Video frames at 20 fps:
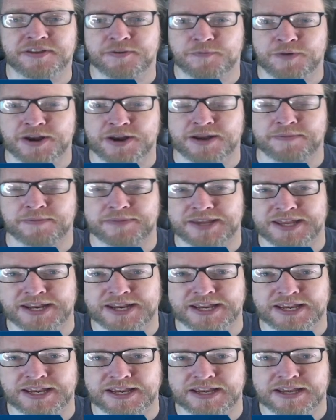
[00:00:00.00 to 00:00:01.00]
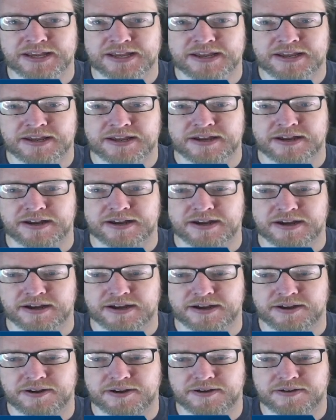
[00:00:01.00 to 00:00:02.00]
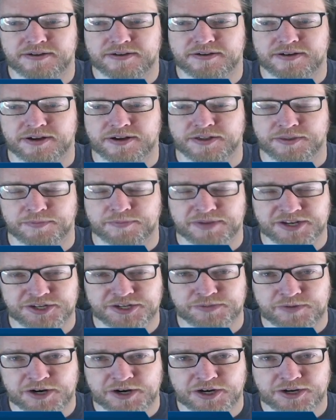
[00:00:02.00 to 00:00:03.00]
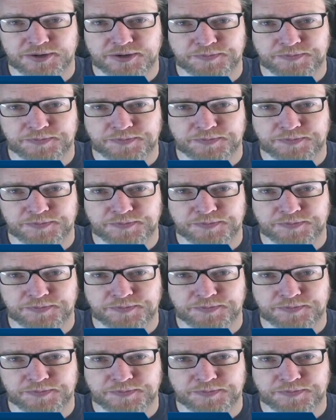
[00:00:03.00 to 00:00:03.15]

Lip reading: what I'm getting on the benchmark.